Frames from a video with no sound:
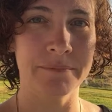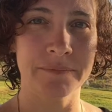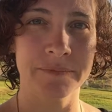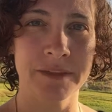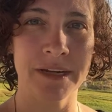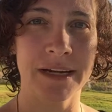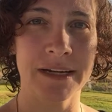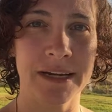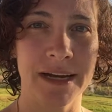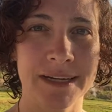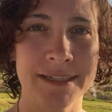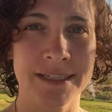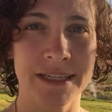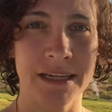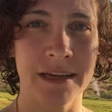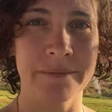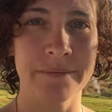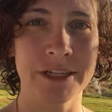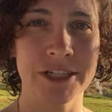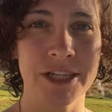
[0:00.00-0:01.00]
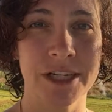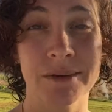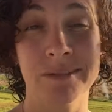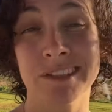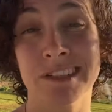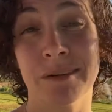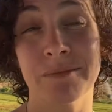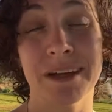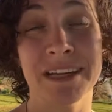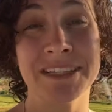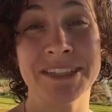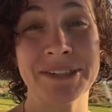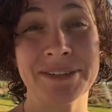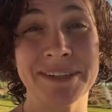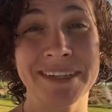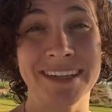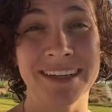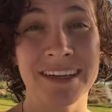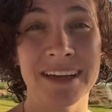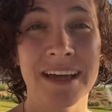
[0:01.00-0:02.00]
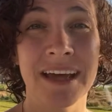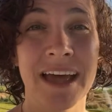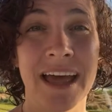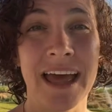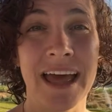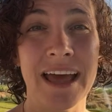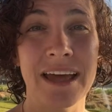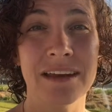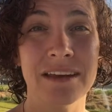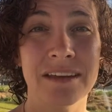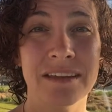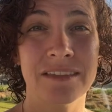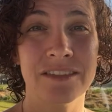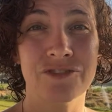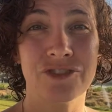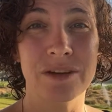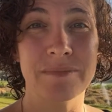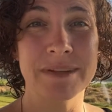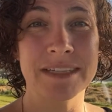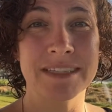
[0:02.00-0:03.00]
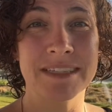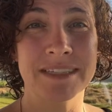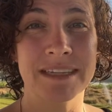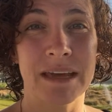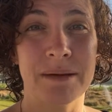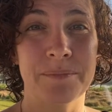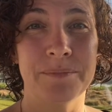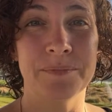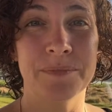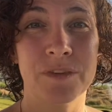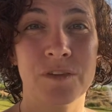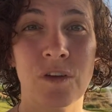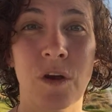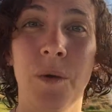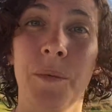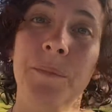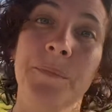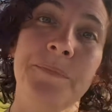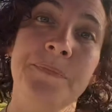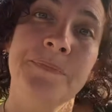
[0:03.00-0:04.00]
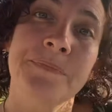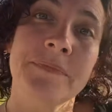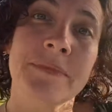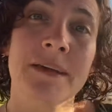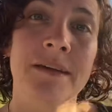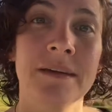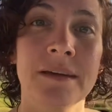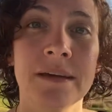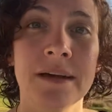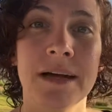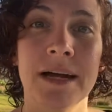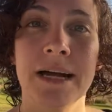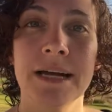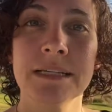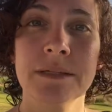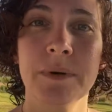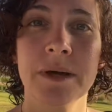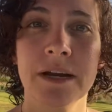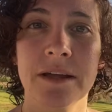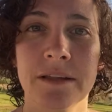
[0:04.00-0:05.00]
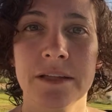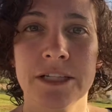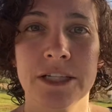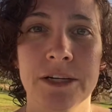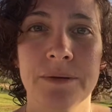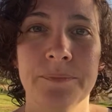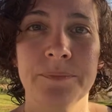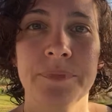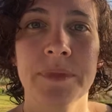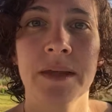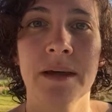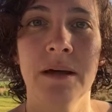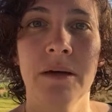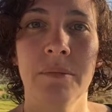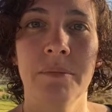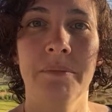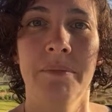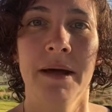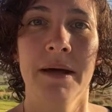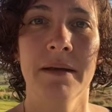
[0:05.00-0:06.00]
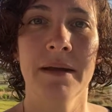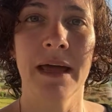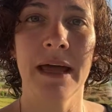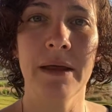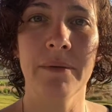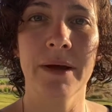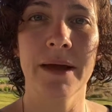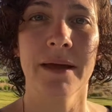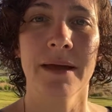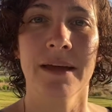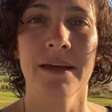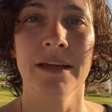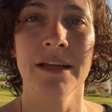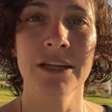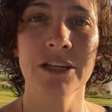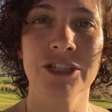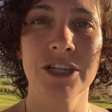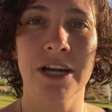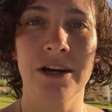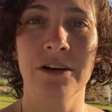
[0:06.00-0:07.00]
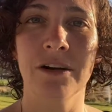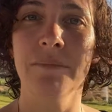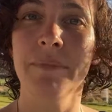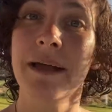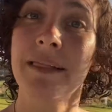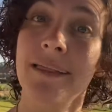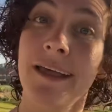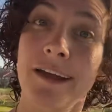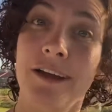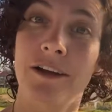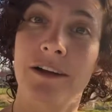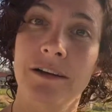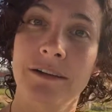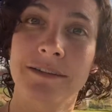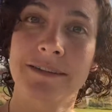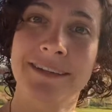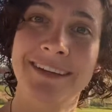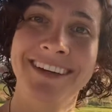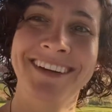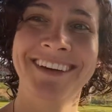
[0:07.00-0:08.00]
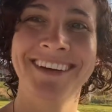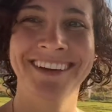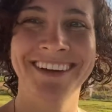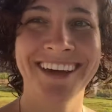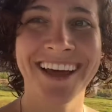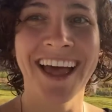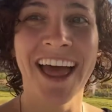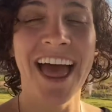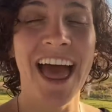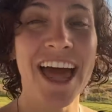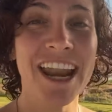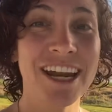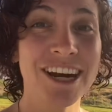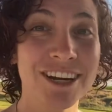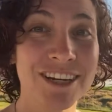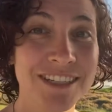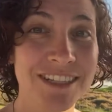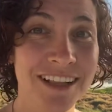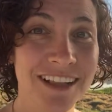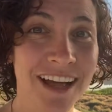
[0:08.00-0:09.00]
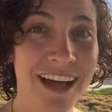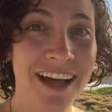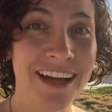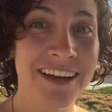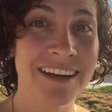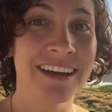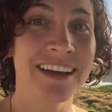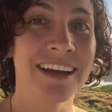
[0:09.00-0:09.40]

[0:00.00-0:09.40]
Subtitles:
diagnostic imaging, which I'm not doing, and the treatment's the same. So it's one of the two. But anyway, in general, my leg hurts, and it hurts a lot,